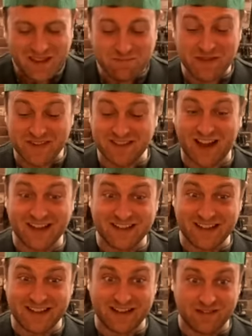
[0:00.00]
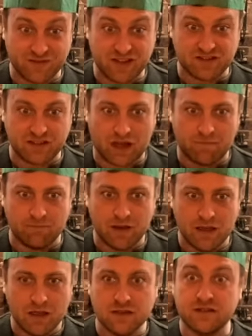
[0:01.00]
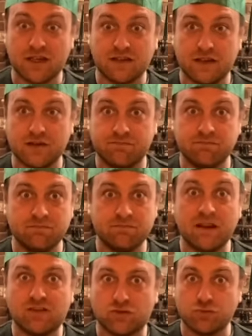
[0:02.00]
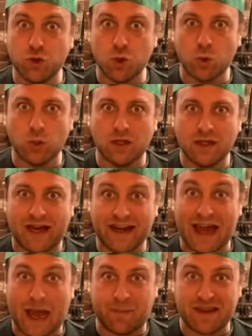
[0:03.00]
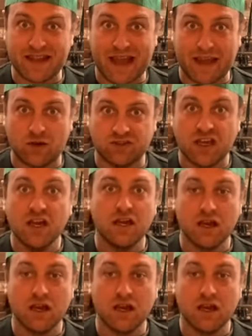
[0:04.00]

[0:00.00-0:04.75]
But this idea of misrule and happy chaos,